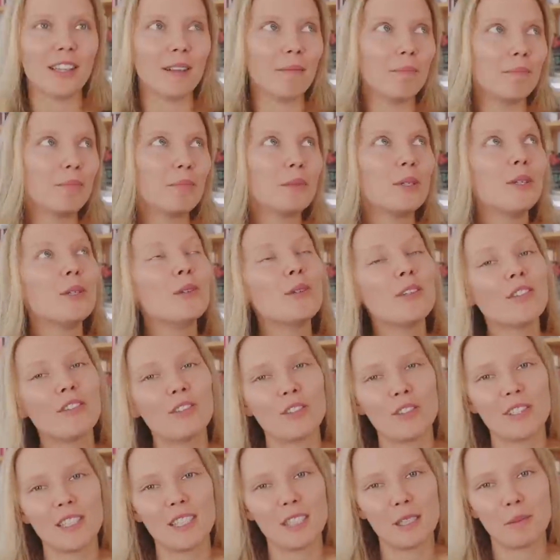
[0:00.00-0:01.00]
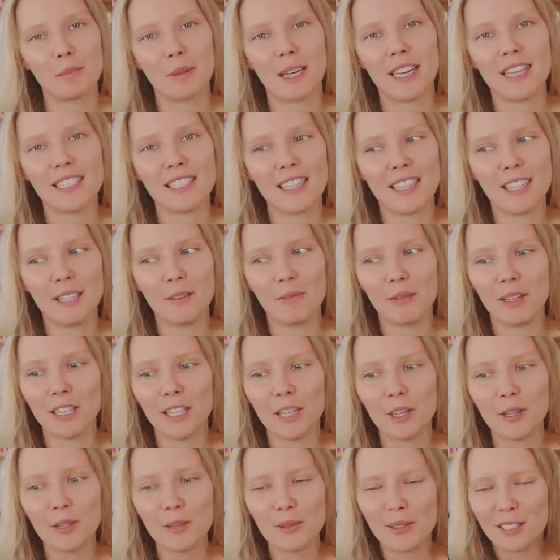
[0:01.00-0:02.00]
the beautiful displays in the
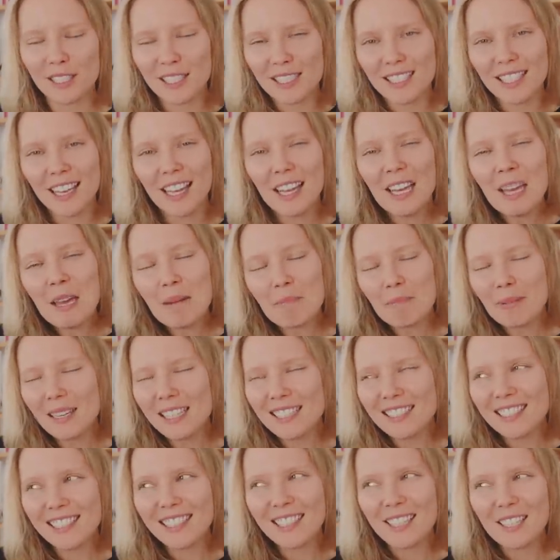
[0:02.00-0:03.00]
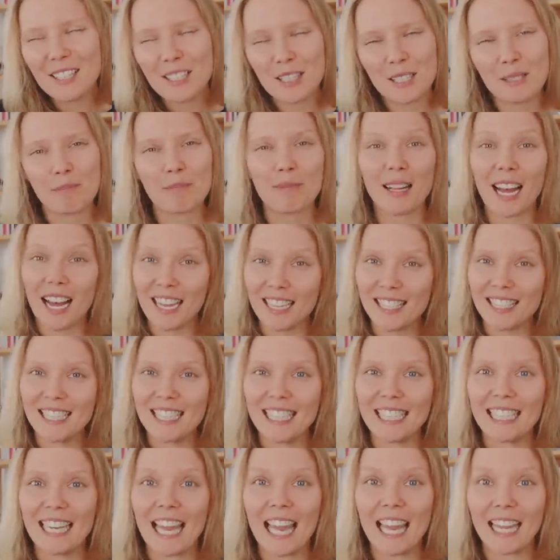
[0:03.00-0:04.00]
windows, which is basically just
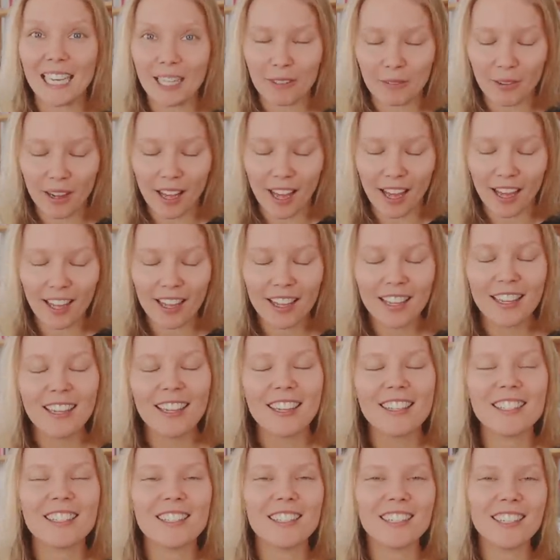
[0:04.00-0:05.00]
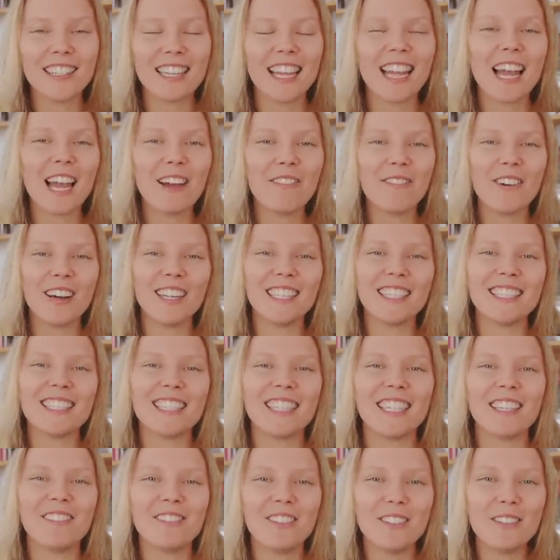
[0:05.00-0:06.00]
plastic anyway. So today I wanted
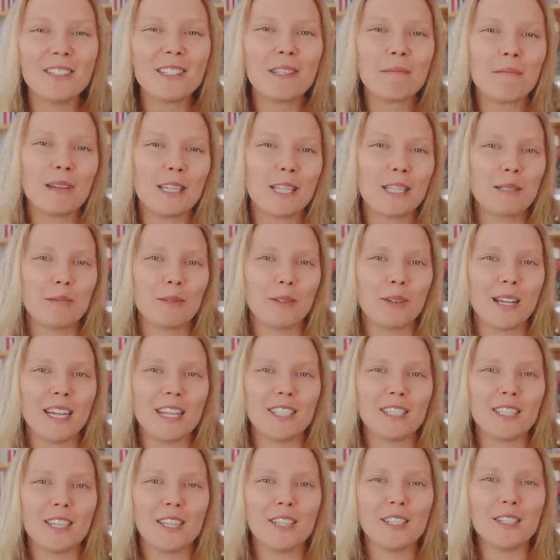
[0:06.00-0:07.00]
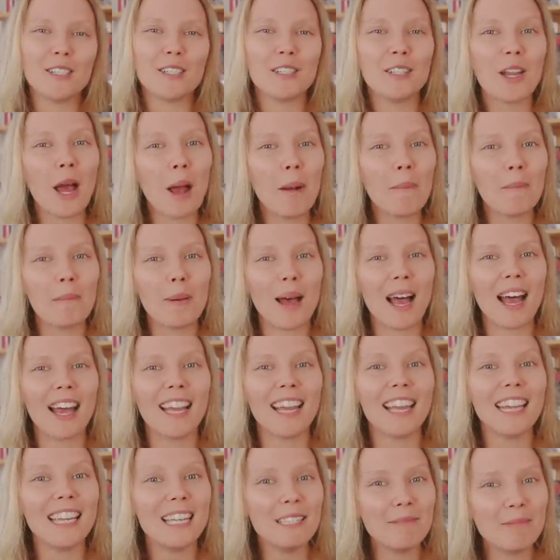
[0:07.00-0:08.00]
to give you some inspiration to not
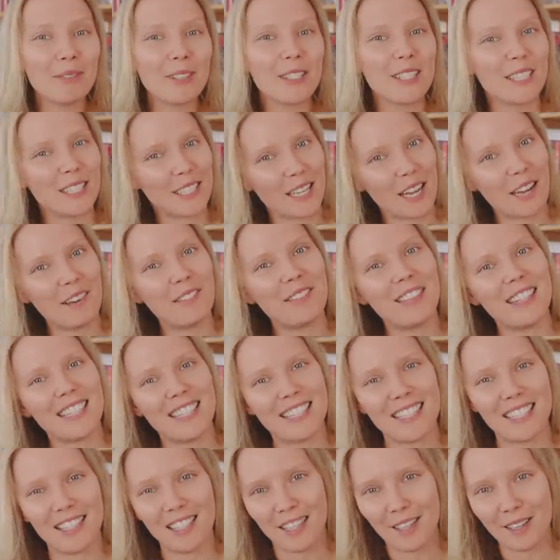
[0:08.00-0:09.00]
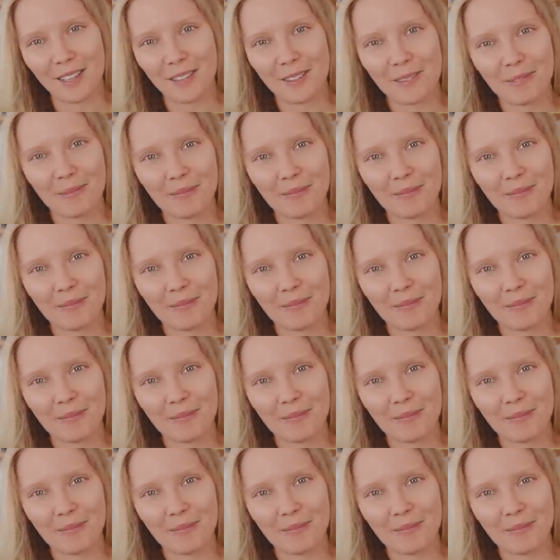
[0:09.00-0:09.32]
buy any more stuff this year.